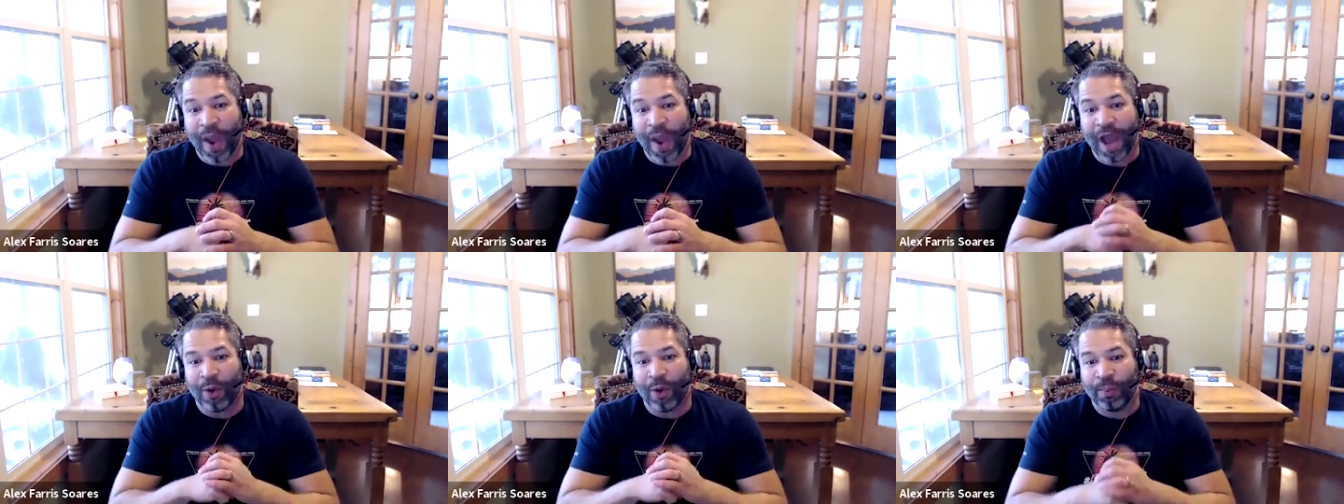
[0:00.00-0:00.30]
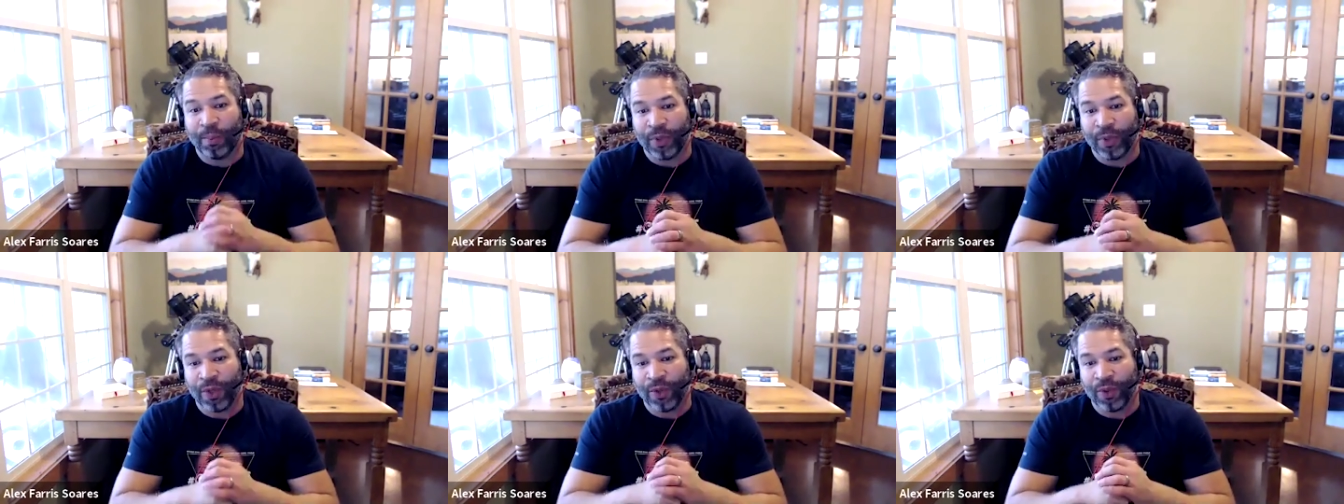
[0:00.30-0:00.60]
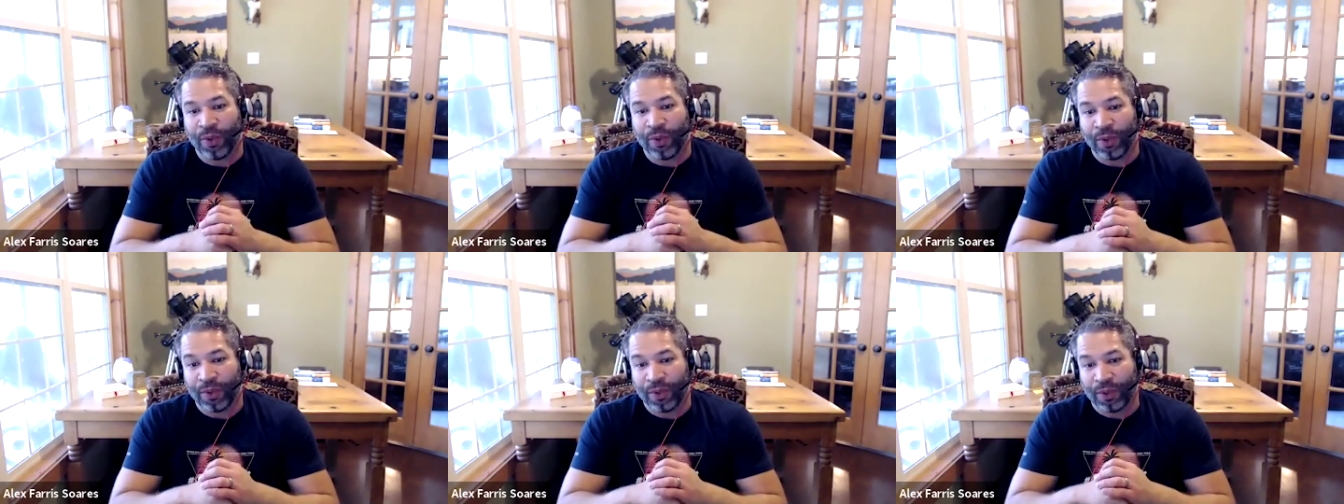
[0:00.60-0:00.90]
that will
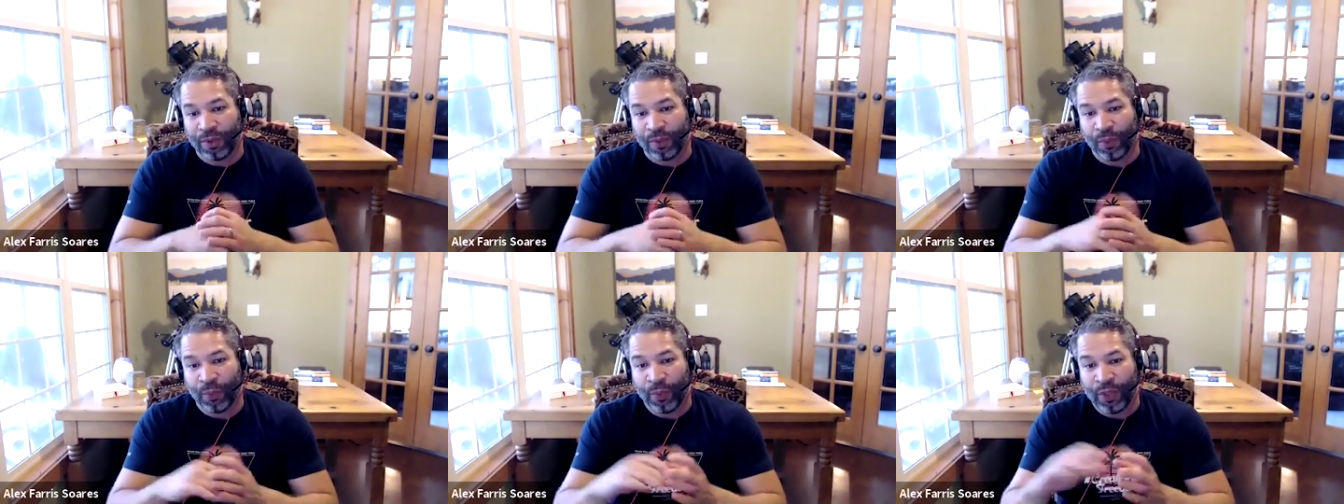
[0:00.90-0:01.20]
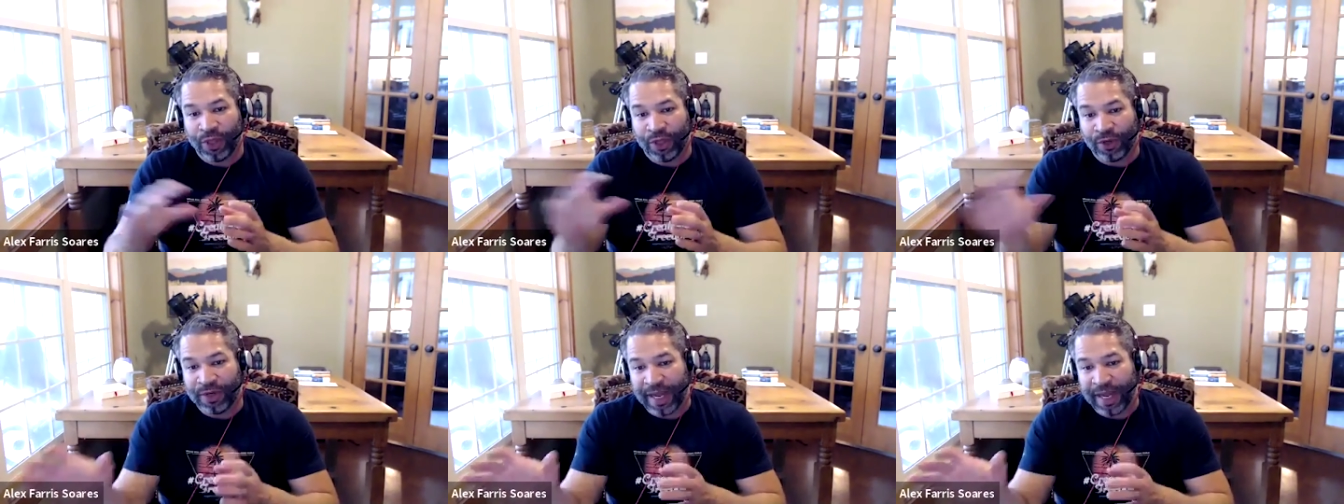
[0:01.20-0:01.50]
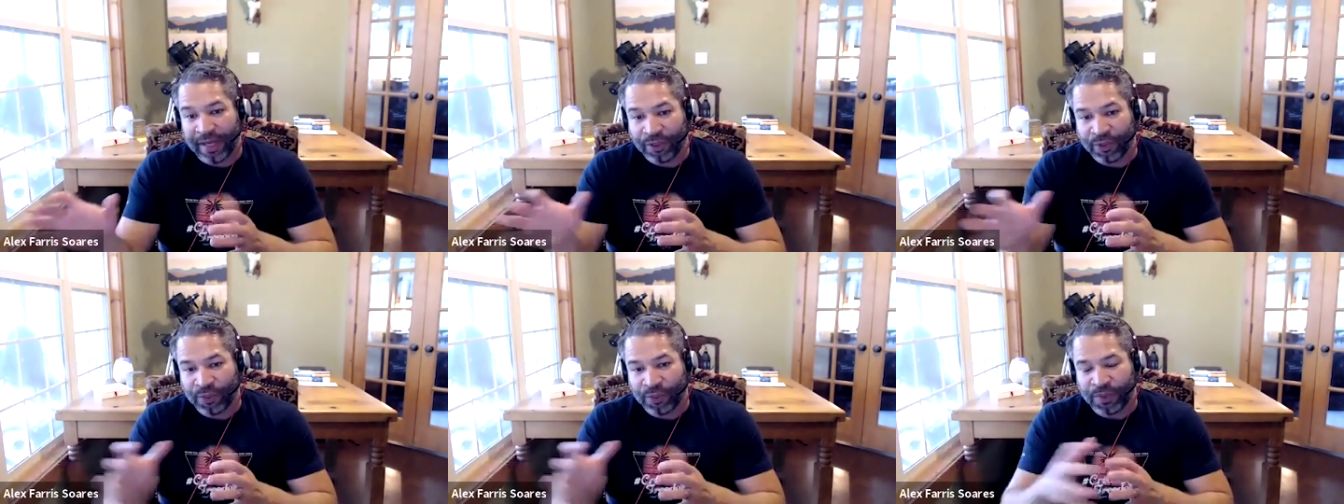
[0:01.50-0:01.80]
help you
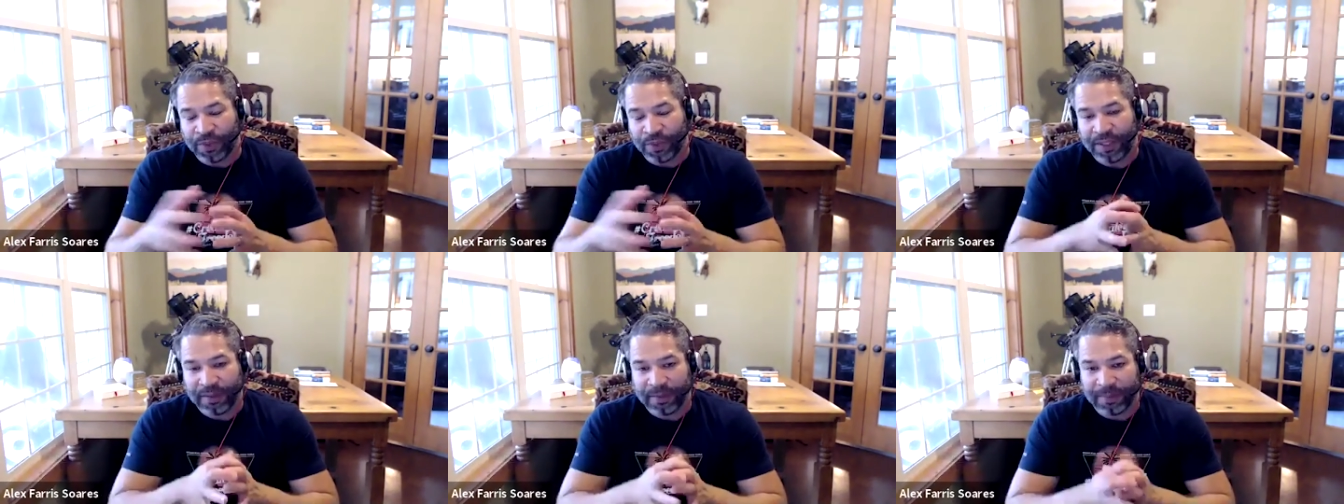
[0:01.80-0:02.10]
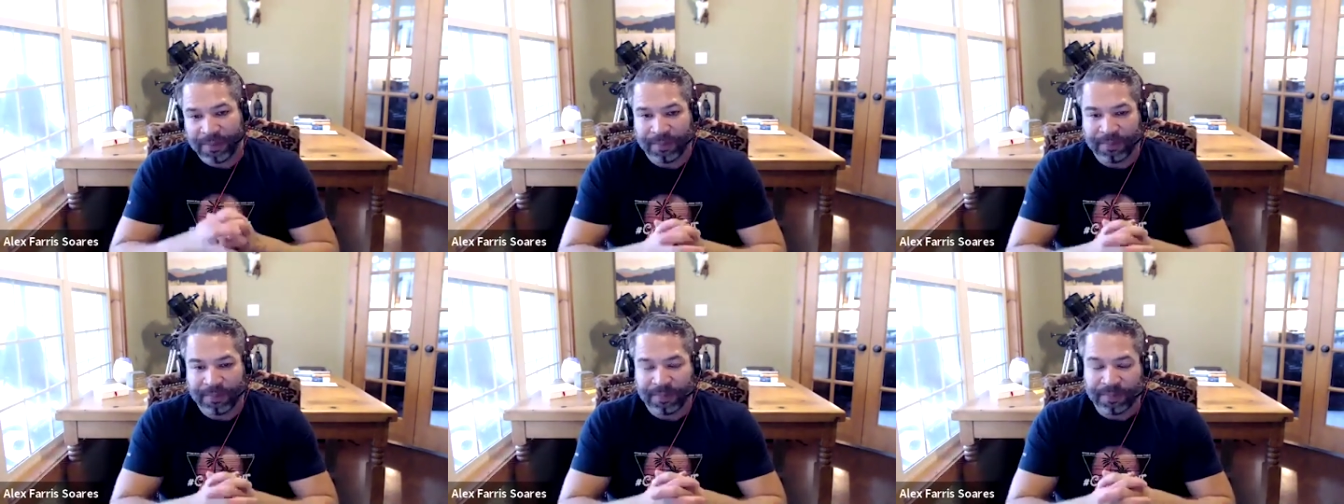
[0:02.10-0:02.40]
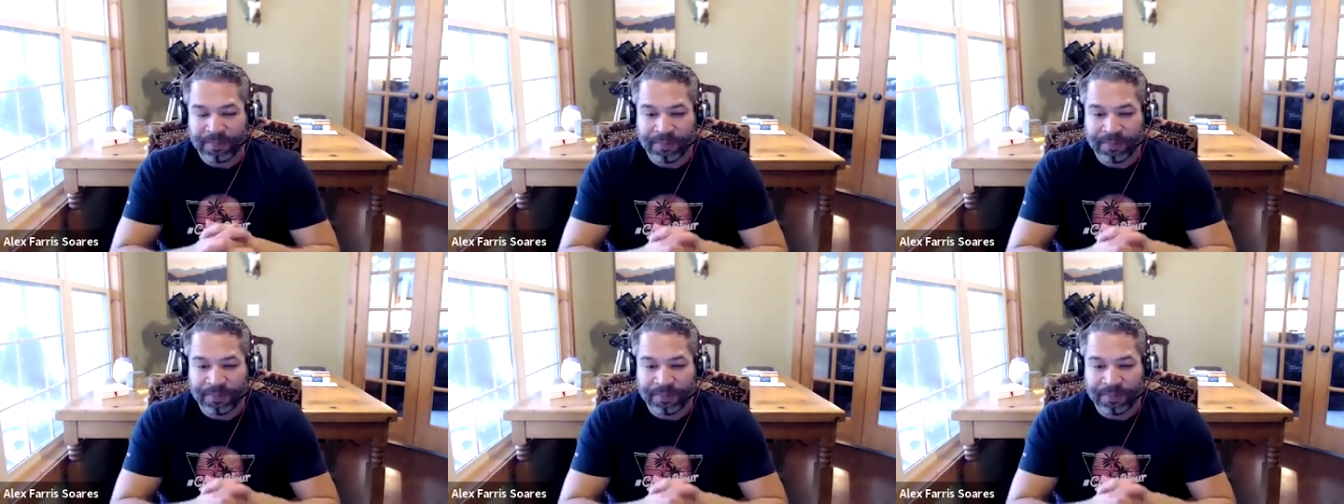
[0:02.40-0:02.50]
with your next one?